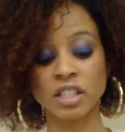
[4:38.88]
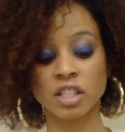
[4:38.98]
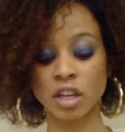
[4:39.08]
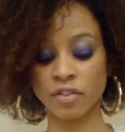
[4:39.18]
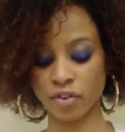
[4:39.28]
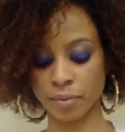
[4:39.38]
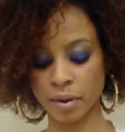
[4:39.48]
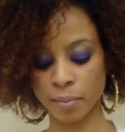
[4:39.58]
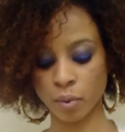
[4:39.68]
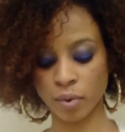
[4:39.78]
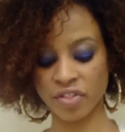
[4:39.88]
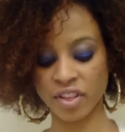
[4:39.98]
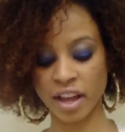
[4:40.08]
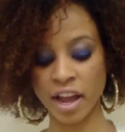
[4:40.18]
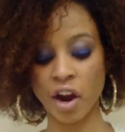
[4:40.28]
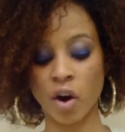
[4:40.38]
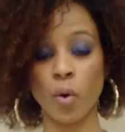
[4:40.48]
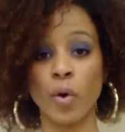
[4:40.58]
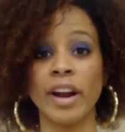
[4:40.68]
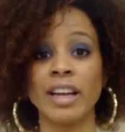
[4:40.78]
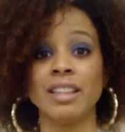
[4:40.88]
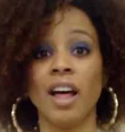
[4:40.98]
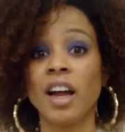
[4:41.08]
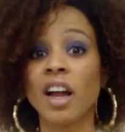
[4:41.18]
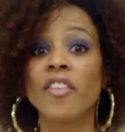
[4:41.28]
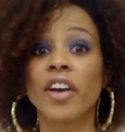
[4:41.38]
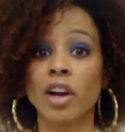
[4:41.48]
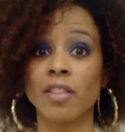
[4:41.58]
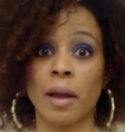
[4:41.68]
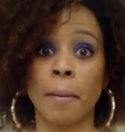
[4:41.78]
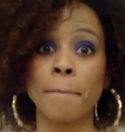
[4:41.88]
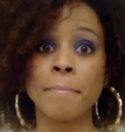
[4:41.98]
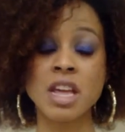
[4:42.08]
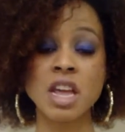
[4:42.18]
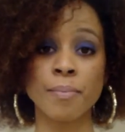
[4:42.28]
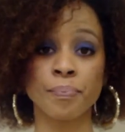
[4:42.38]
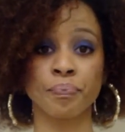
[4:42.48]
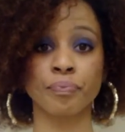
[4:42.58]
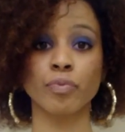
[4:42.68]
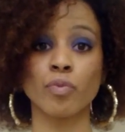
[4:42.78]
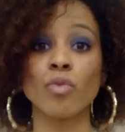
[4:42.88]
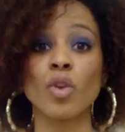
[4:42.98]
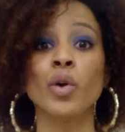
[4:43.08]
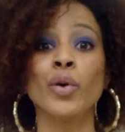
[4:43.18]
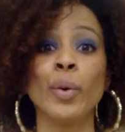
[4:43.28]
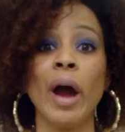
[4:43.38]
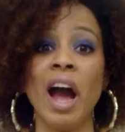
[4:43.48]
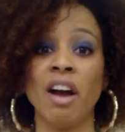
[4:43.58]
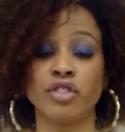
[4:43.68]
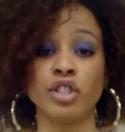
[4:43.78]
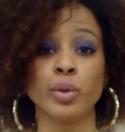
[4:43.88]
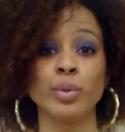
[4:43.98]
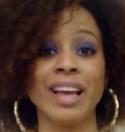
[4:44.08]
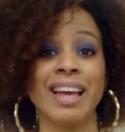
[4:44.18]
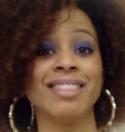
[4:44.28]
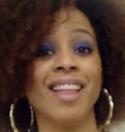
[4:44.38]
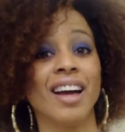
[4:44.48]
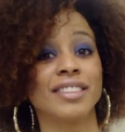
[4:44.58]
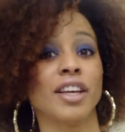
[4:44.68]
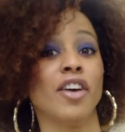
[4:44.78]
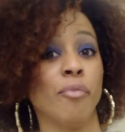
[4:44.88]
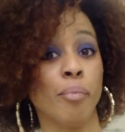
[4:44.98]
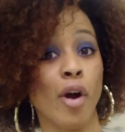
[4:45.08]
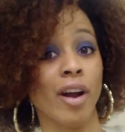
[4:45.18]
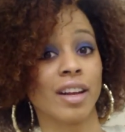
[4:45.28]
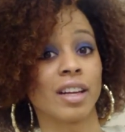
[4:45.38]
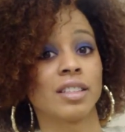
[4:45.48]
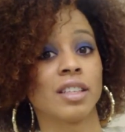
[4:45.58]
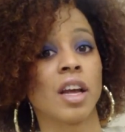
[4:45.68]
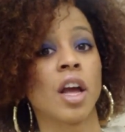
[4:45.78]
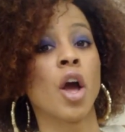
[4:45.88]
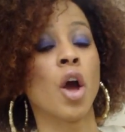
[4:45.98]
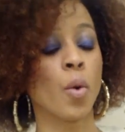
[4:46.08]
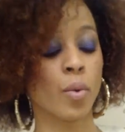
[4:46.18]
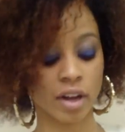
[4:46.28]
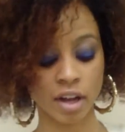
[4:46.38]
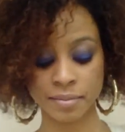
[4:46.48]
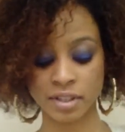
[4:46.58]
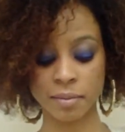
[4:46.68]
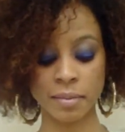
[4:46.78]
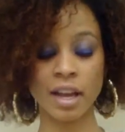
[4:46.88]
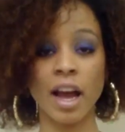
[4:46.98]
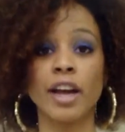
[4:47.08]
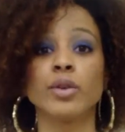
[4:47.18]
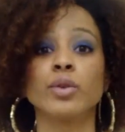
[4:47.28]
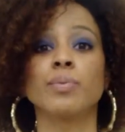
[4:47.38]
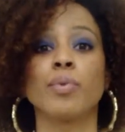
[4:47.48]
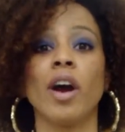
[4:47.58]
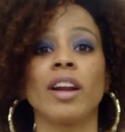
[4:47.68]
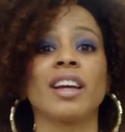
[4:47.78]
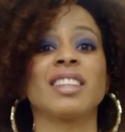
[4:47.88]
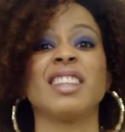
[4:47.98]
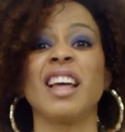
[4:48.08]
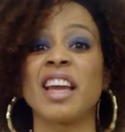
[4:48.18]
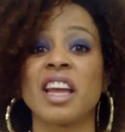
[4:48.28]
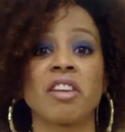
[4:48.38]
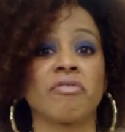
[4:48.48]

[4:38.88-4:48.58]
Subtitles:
it's good for people with thick hair or a lot of hair like me, who have to use a lot of product. When it comes to me, I use product like